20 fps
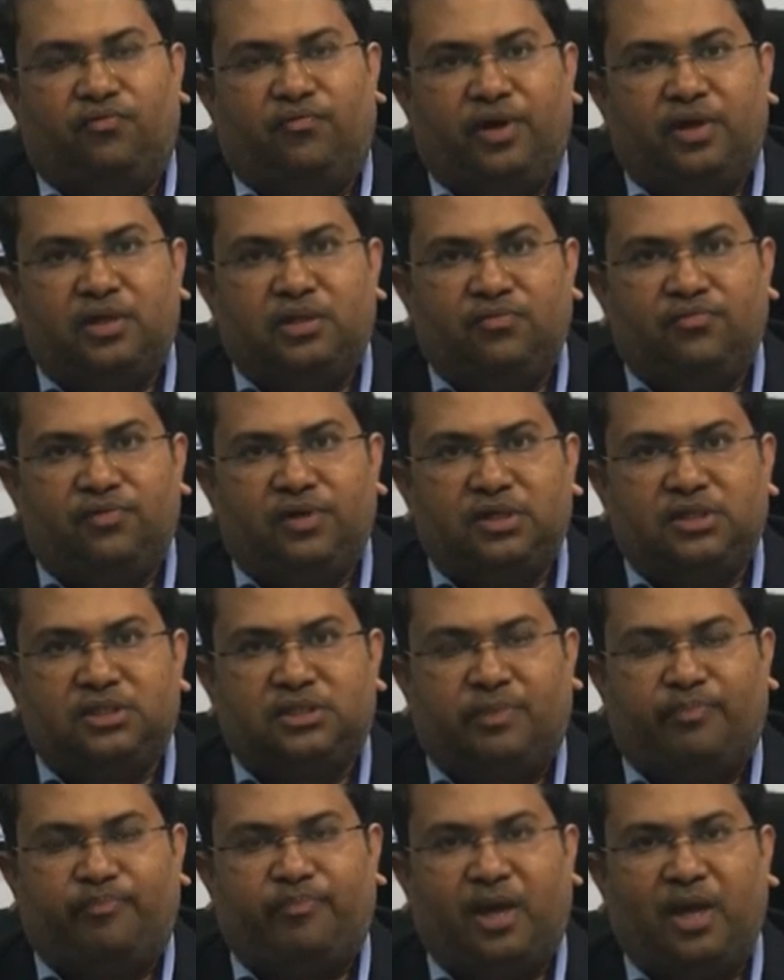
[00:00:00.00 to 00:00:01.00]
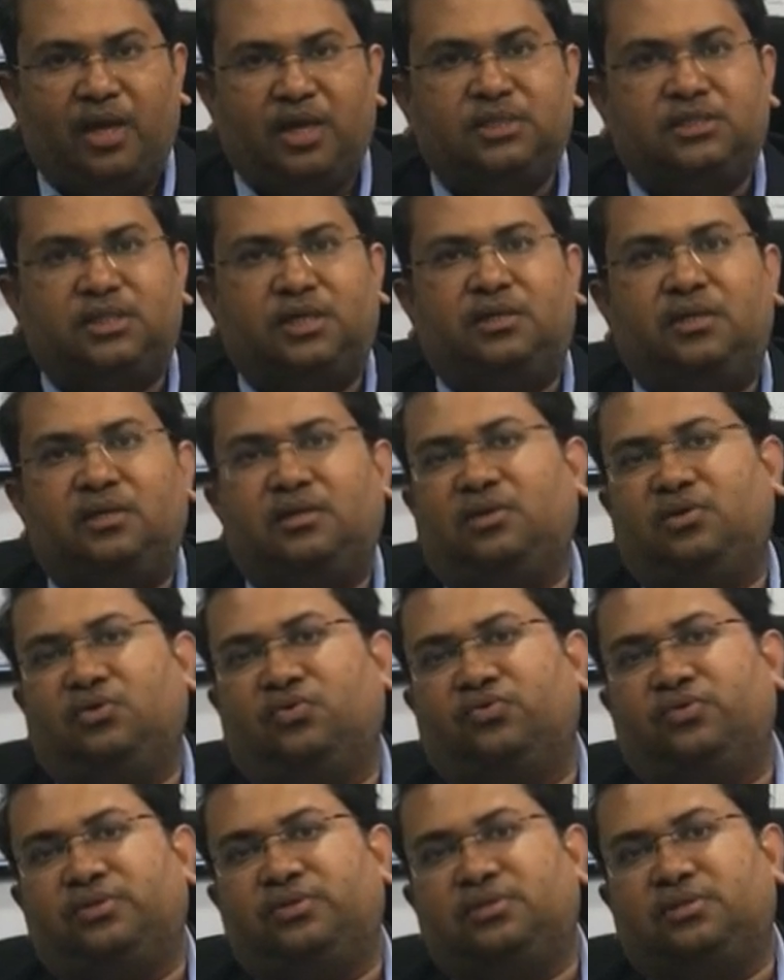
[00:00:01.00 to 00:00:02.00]
Where the word supply is getting
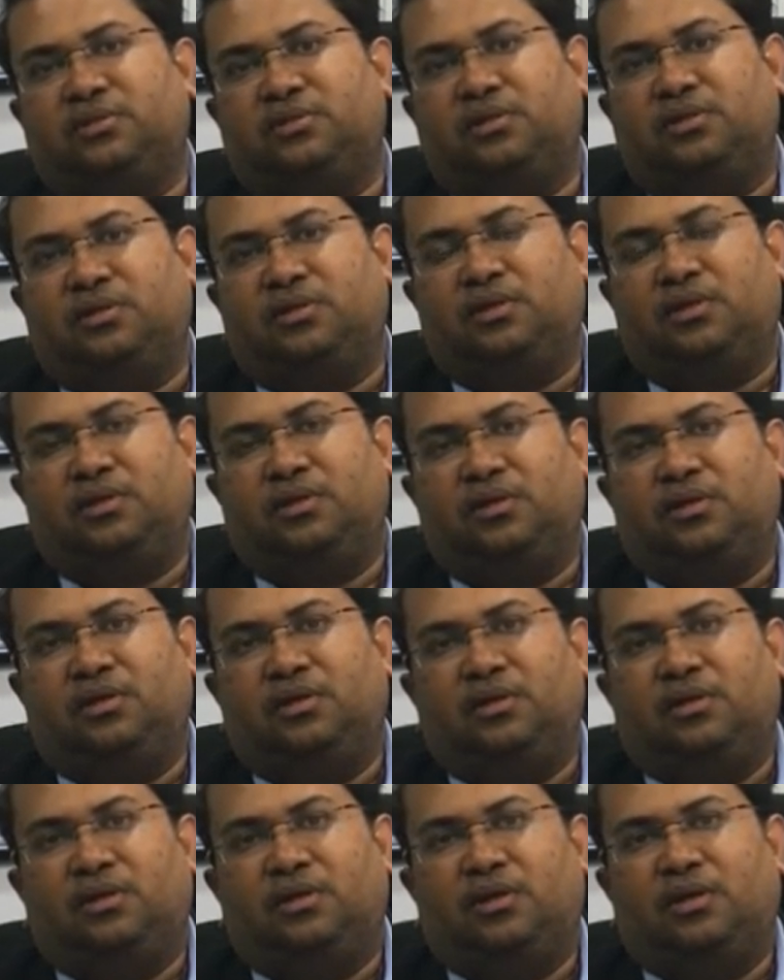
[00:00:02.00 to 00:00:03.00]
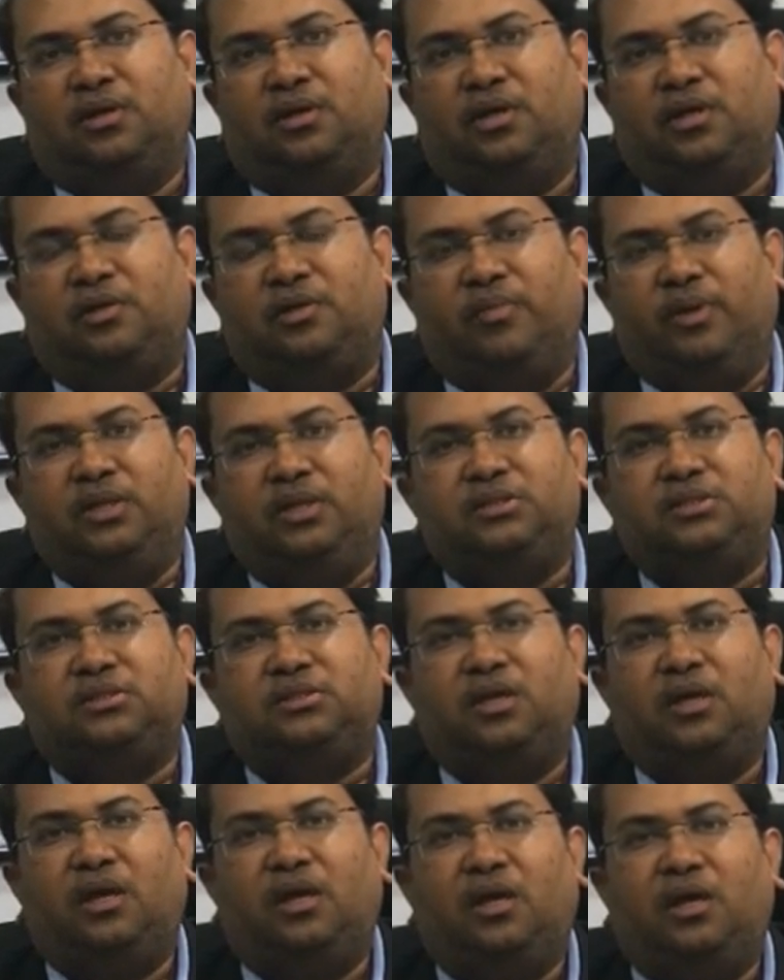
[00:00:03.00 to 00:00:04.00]
used, it
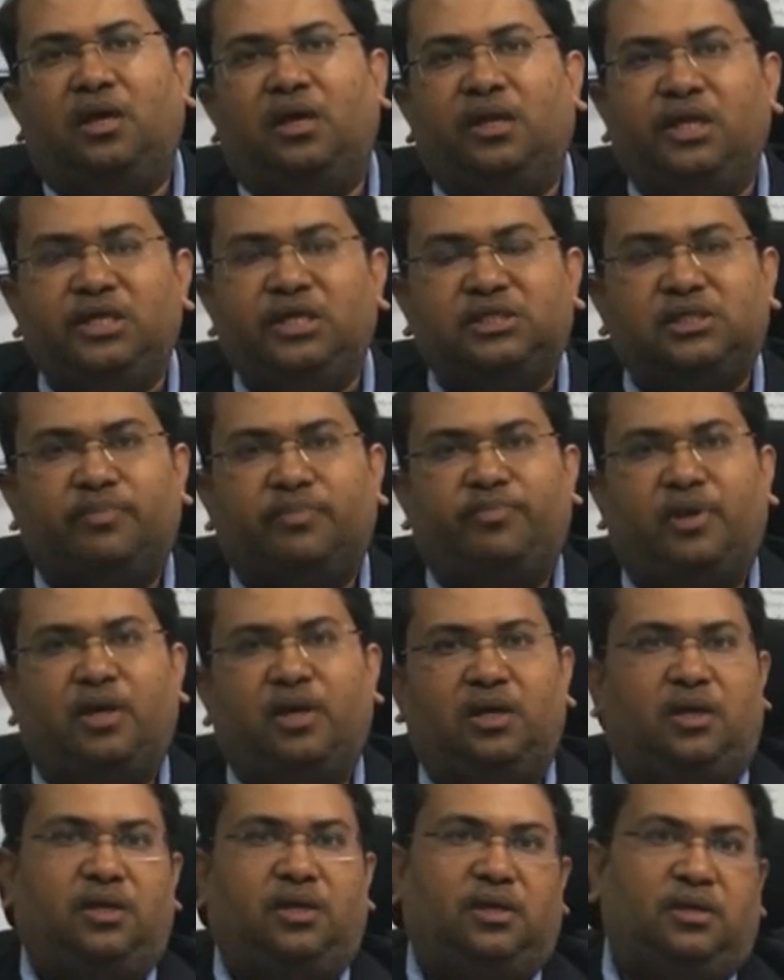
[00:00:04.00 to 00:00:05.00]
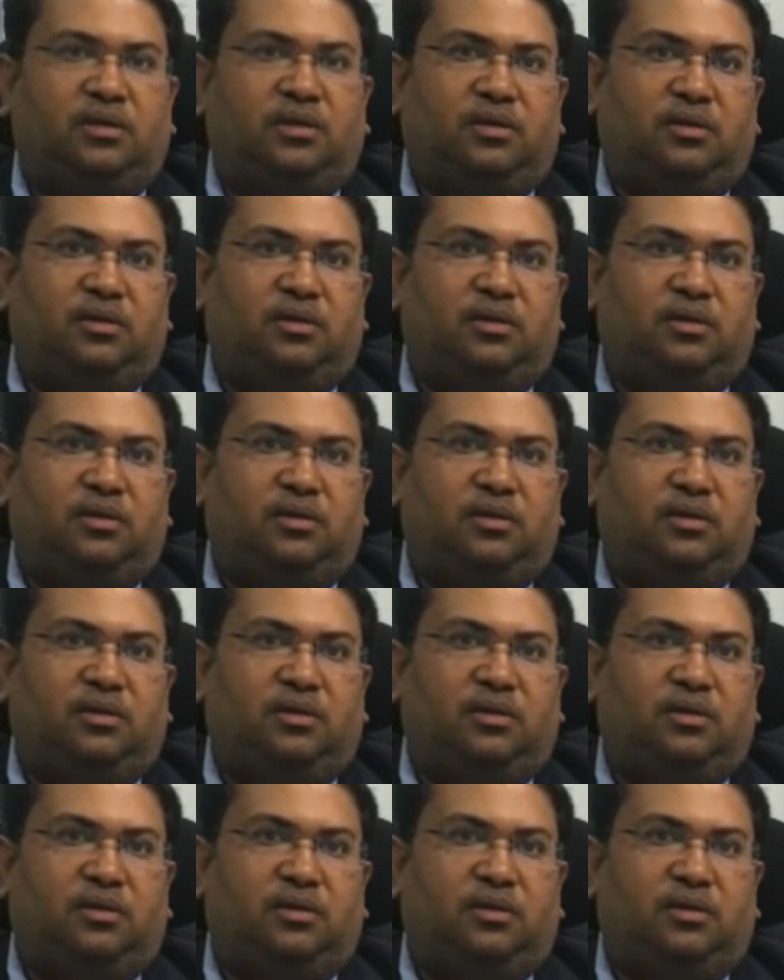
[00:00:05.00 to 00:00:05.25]
means any supply,